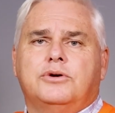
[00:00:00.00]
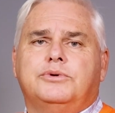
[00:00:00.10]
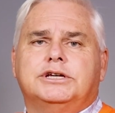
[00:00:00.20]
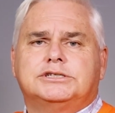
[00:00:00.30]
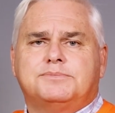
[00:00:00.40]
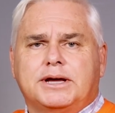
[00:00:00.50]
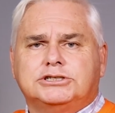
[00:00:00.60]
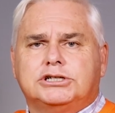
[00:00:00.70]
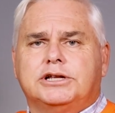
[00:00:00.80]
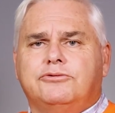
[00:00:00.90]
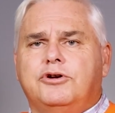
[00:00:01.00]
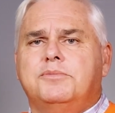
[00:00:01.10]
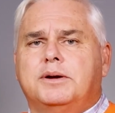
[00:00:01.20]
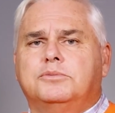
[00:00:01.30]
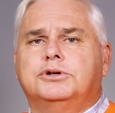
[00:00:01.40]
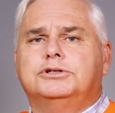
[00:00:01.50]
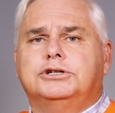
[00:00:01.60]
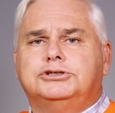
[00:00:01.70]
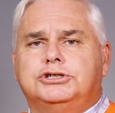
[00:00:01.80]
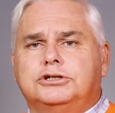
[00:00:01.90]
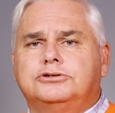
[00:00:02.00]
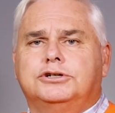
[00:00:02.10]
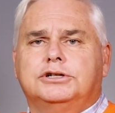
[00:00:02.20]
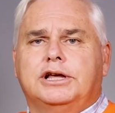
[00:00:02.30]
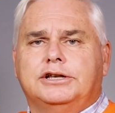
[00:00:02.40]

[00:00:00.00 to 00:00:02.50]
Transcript: We especially remember the children